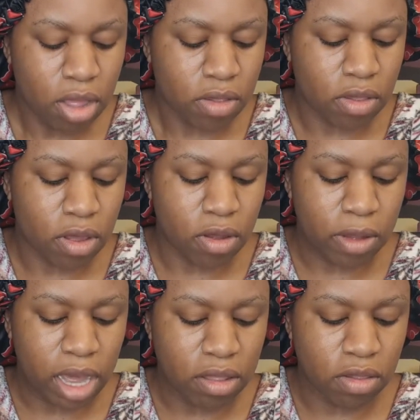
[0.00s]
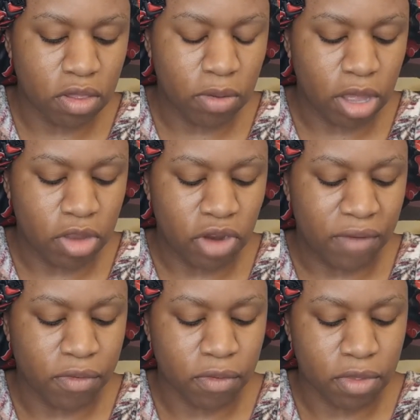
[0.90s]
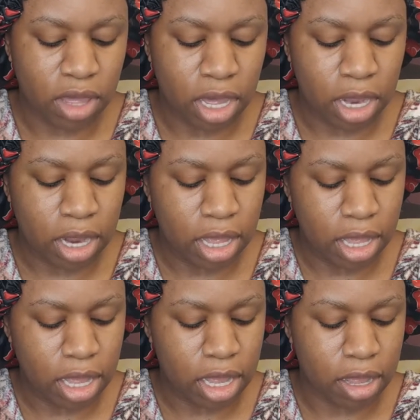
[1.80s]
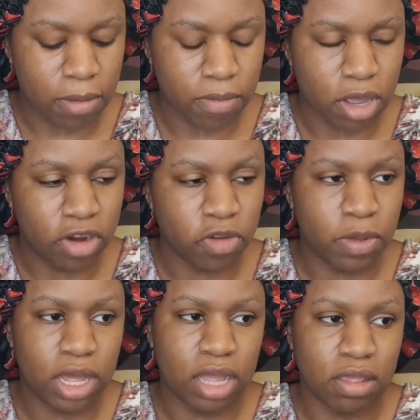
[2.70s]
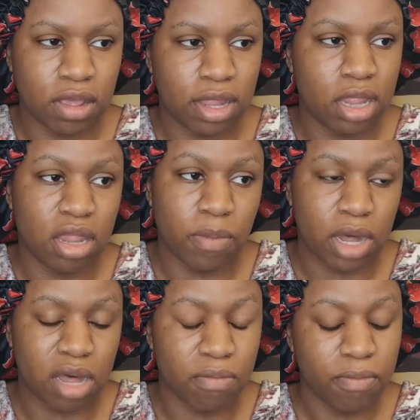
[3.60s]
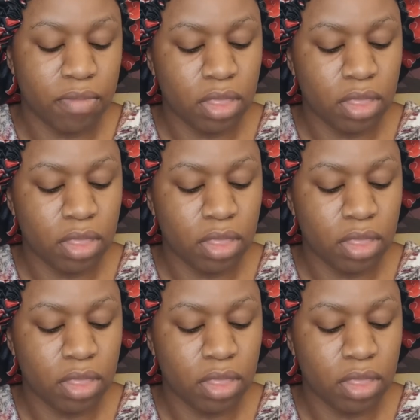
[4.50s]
So as he's doing a traffic routine, Tarja B. Henson, the mom,